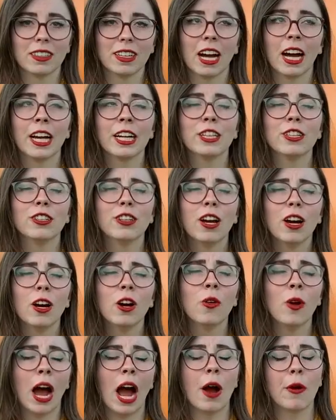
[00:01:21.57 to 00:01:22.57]
I
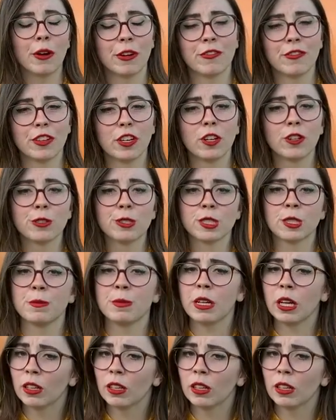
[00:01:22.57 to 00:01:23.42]
know how it feels to be